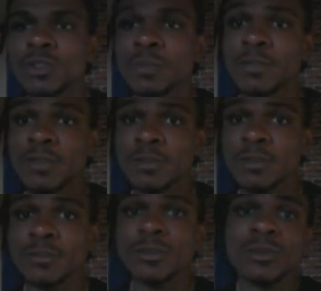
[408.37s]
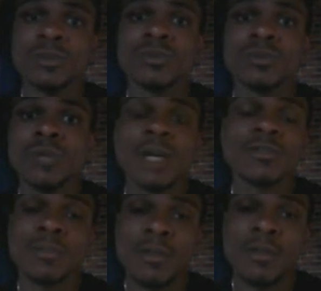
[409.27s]
perform, you have to
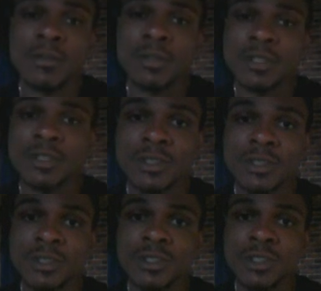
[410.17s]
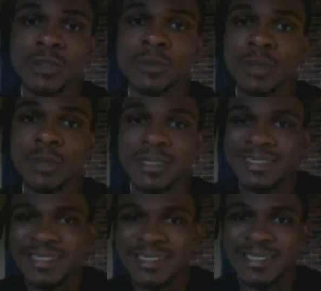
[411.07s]
perform on a stage. The OB1 is the
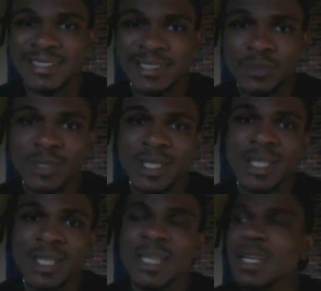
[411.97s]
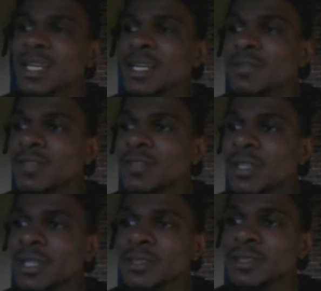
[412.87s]
stage where every other
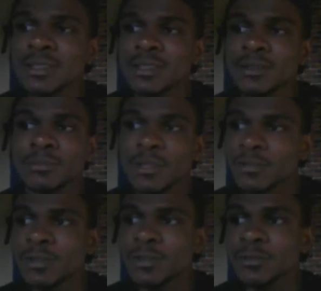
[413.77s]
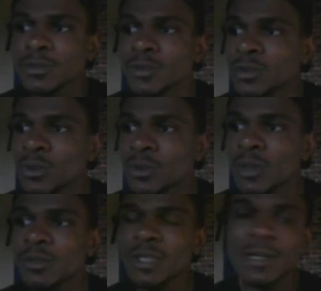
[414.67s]
thing performs. We have other